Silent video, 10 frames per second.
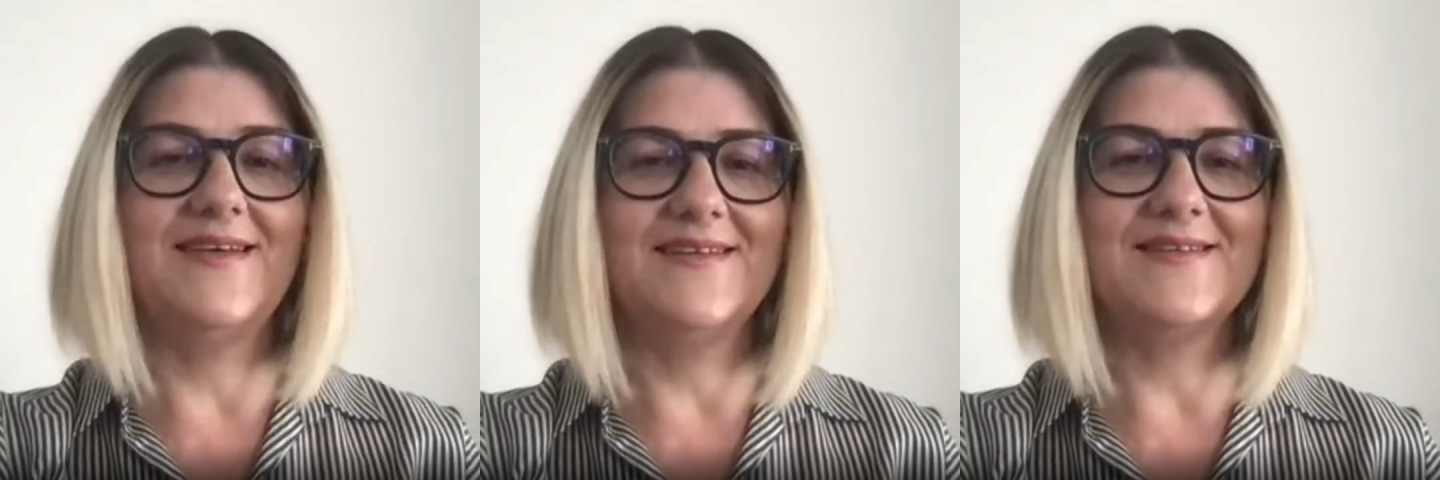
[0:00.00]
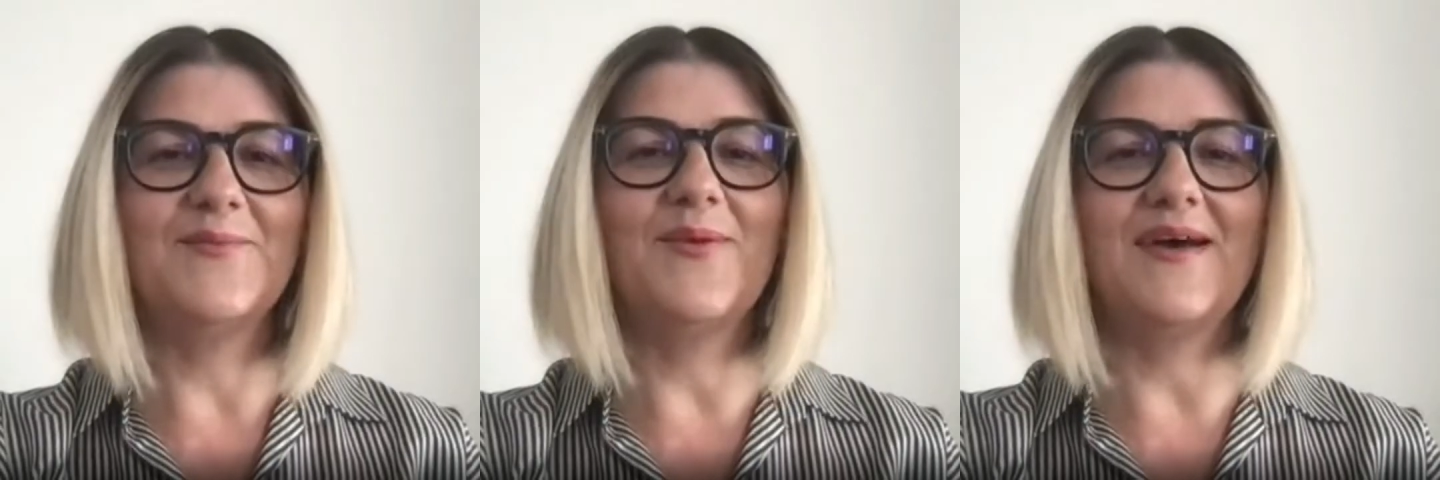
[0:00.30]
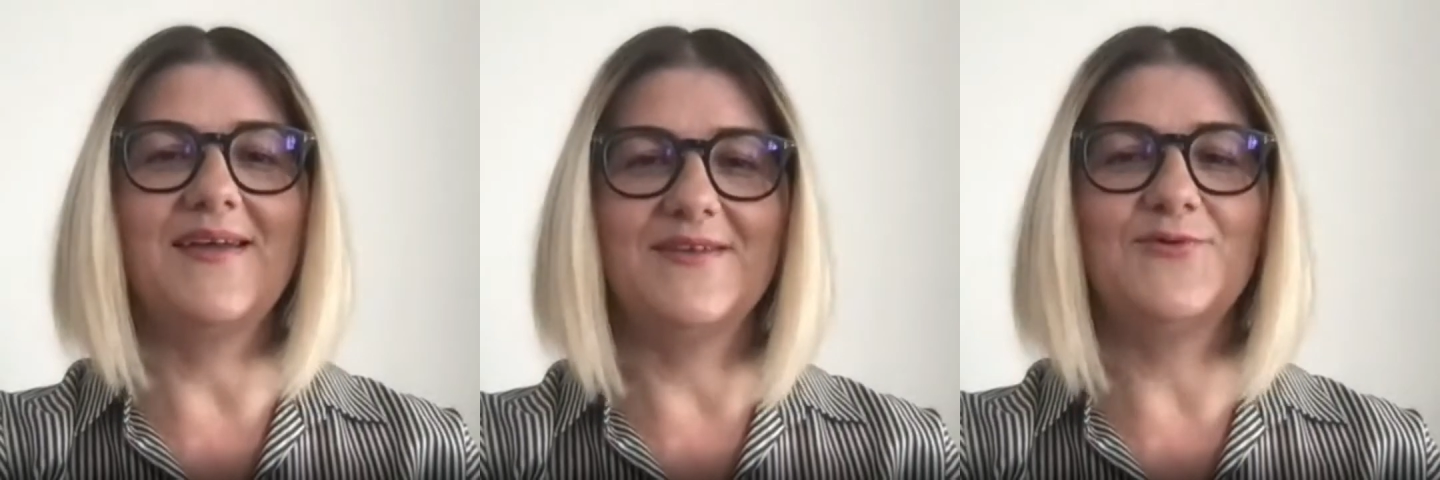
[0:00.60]
Wow. By
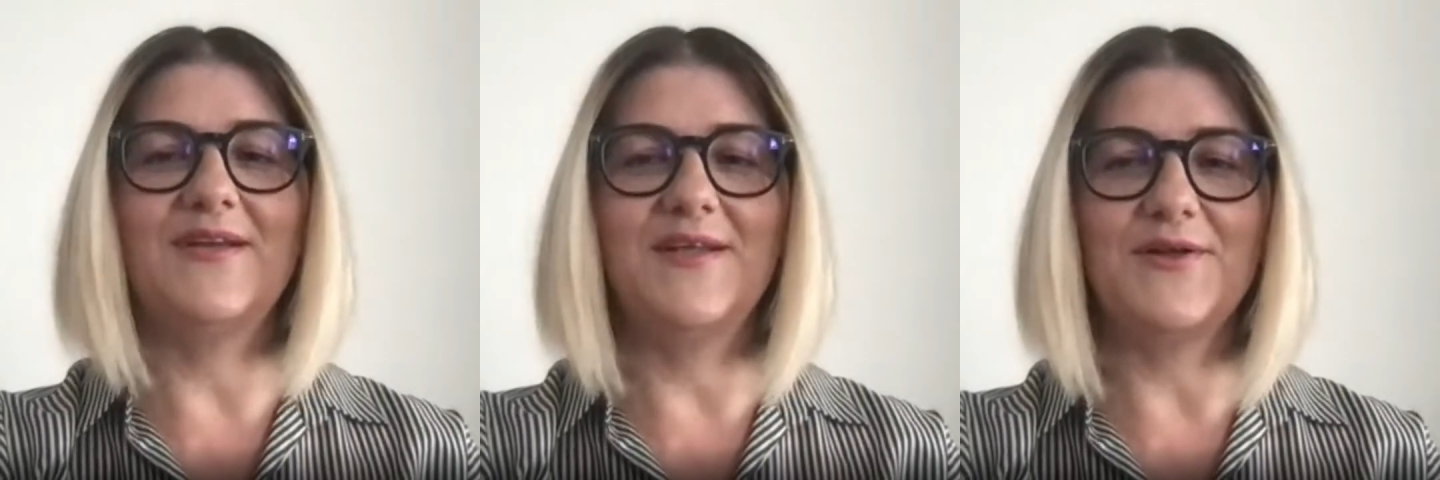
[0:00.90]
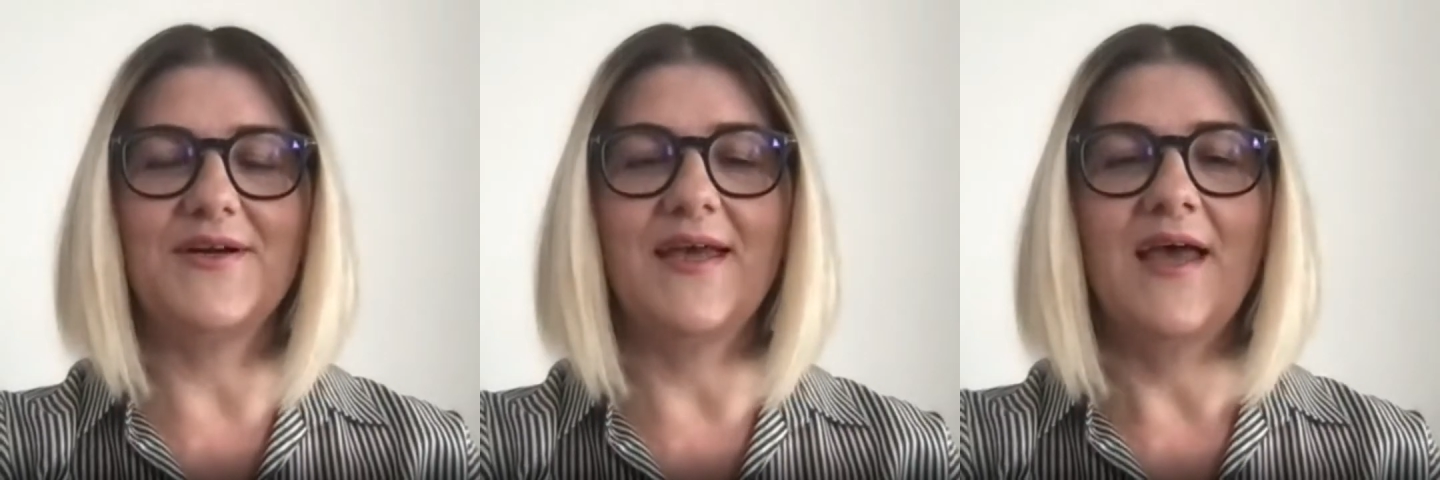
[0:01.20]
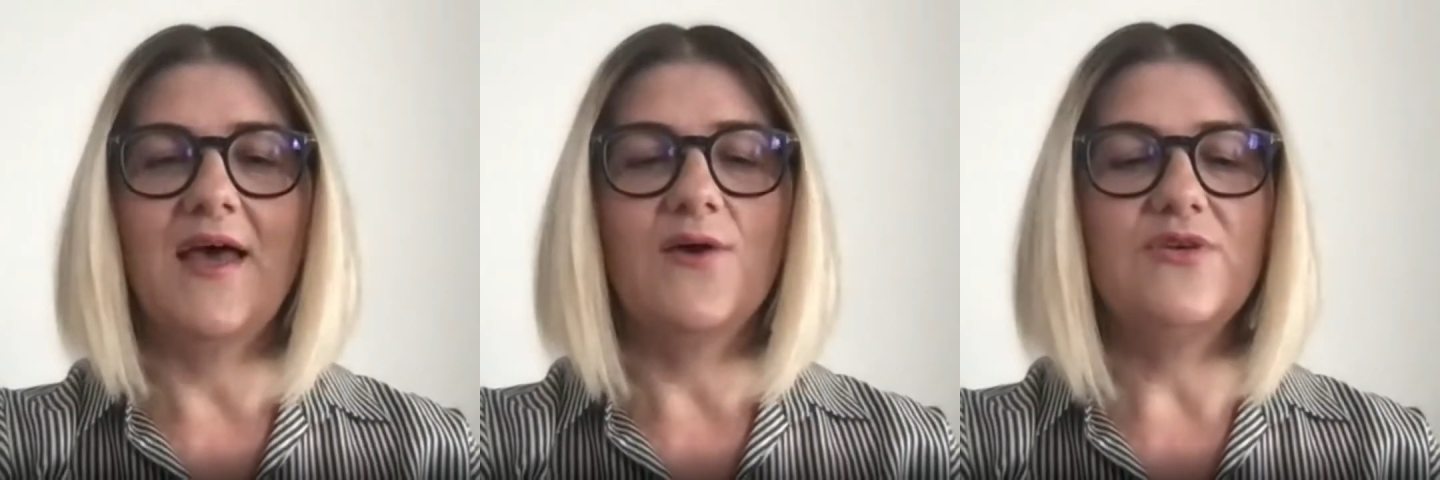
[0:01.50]
2030,
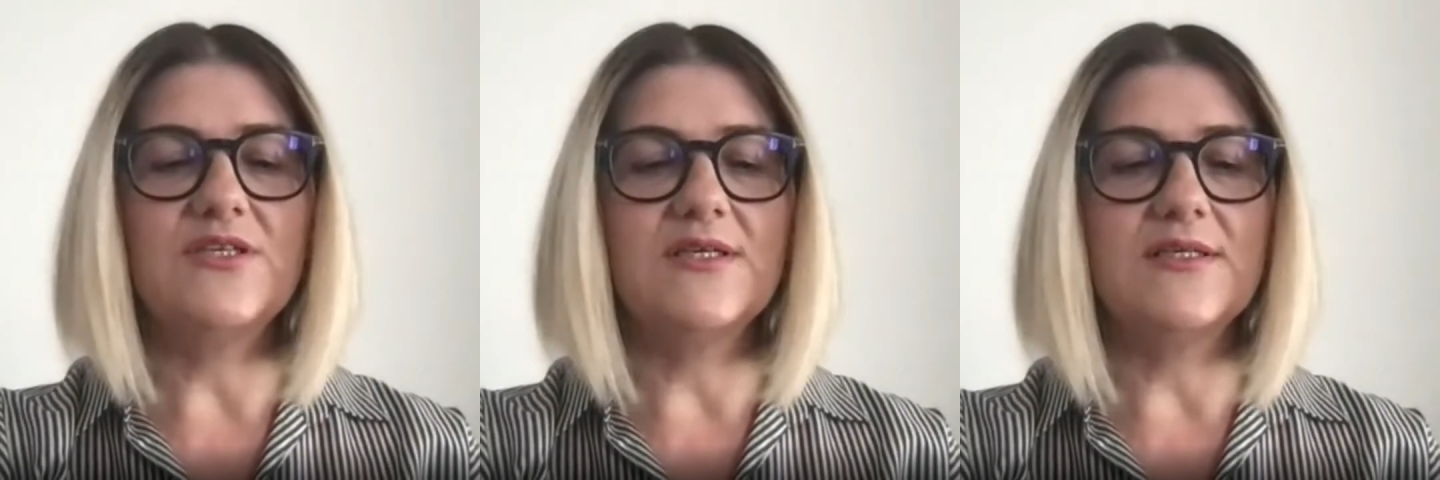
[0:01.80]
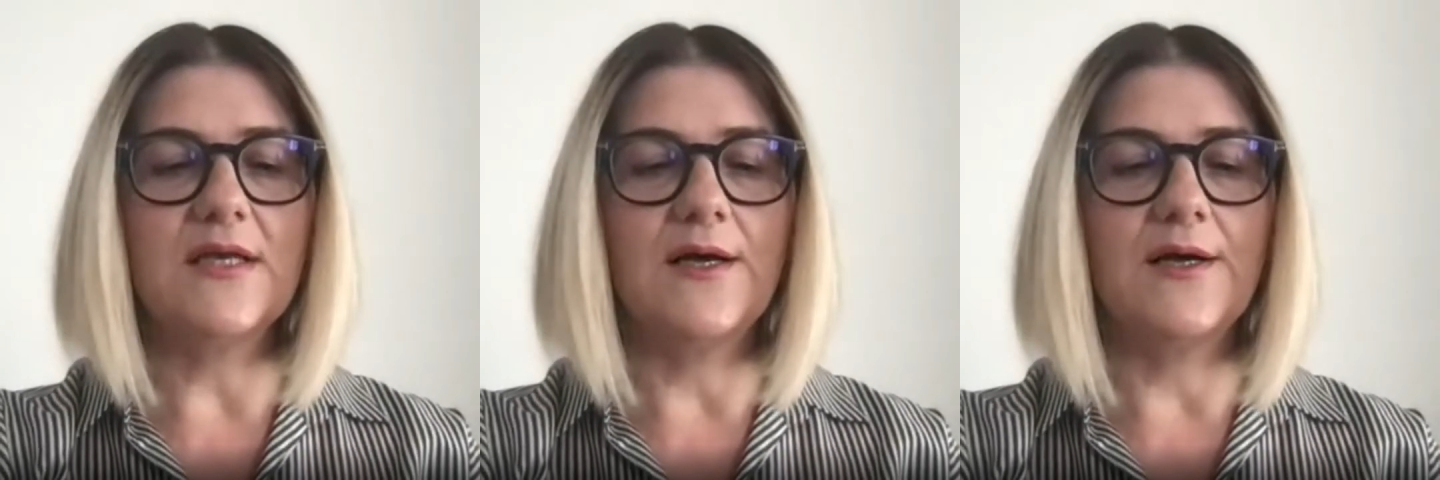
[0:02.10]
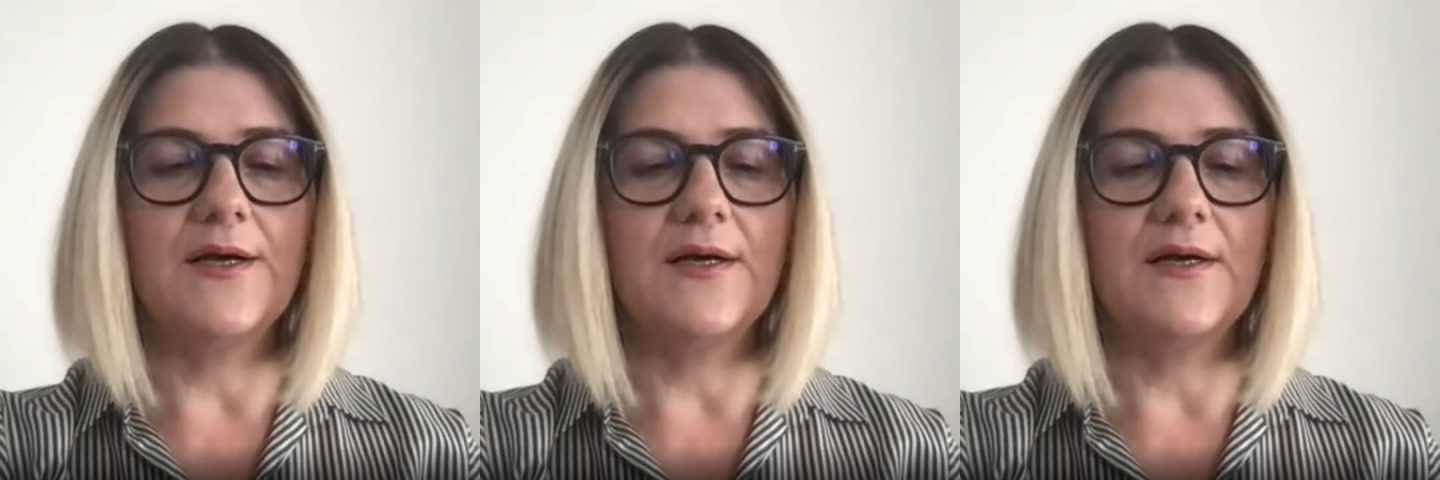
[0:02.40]
which is
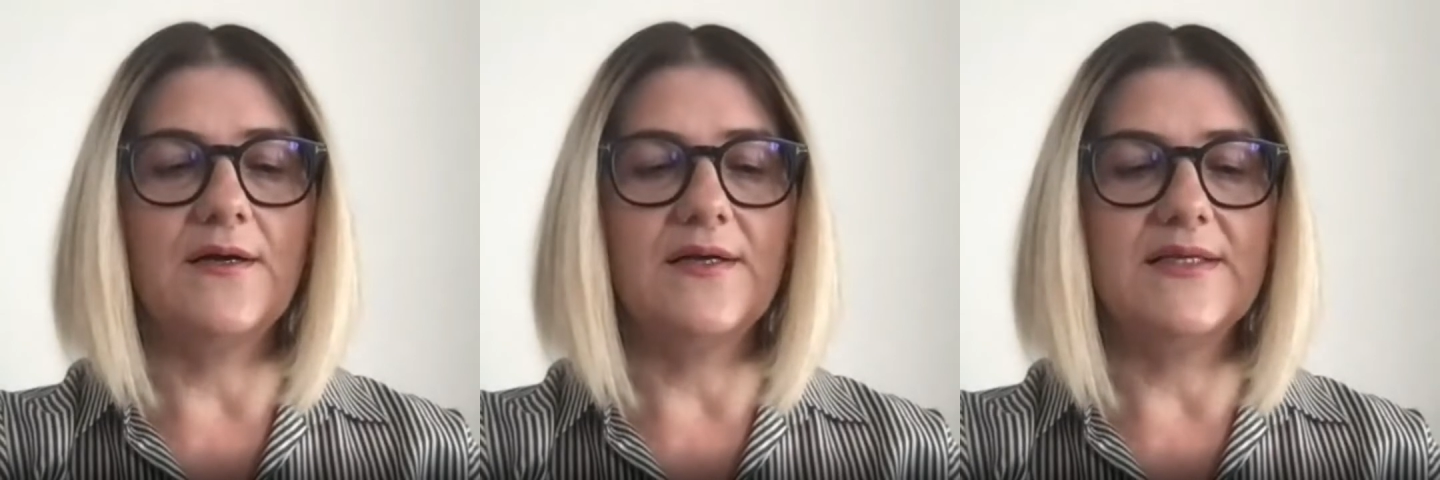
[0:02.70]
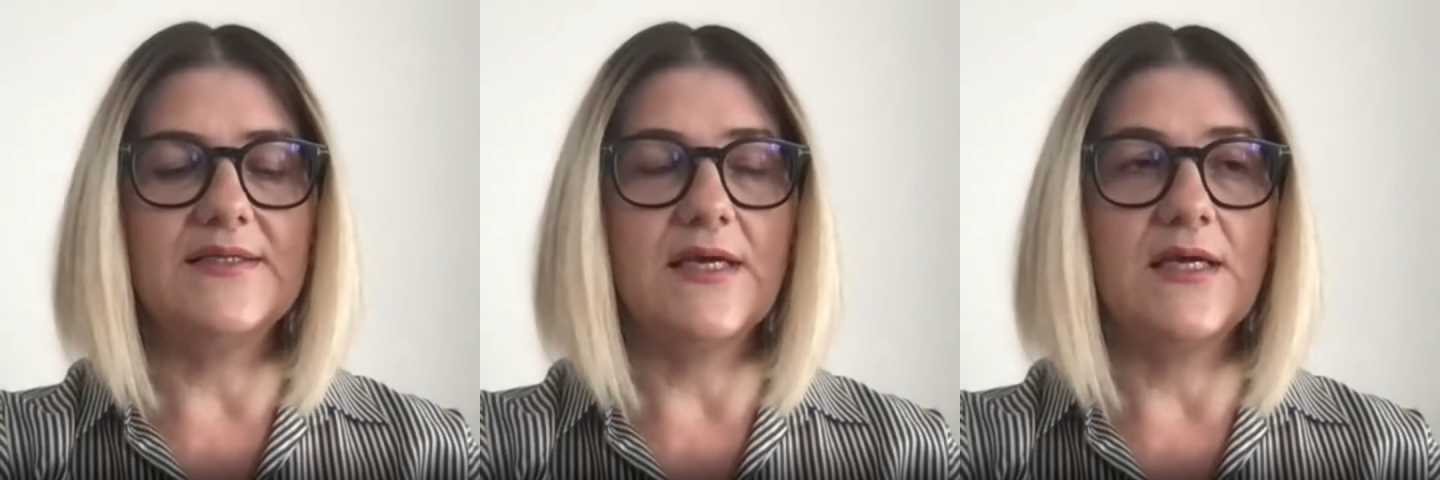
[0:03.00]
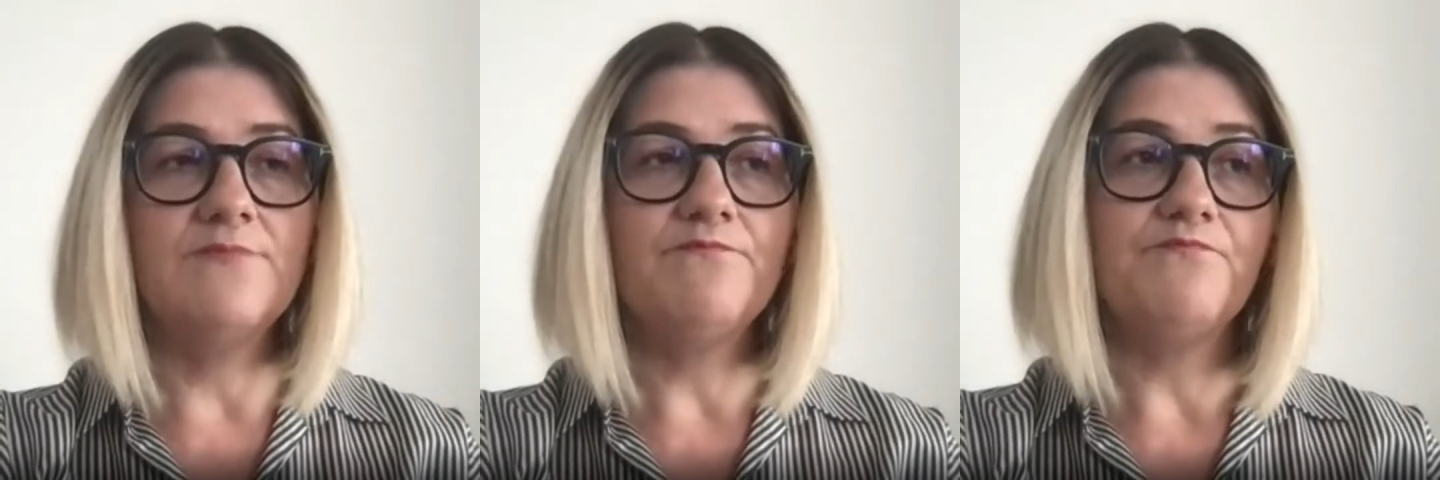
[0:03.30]
let's say